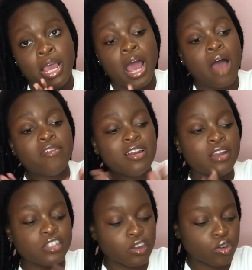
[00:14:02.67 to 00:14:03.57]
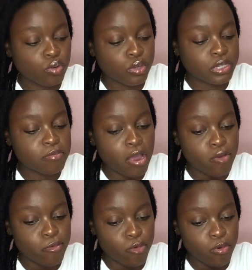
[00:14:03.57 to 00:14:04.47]
I have a lot of clothes in my
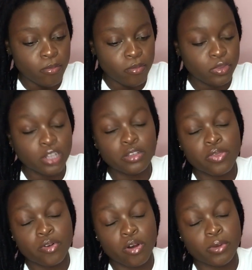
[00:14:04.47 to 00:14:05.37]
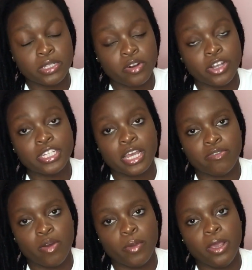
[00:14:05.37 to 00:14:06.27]
room, not to throw away, sorry, to give
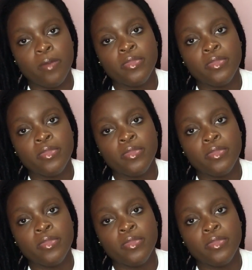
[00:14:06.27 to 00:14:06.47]
away.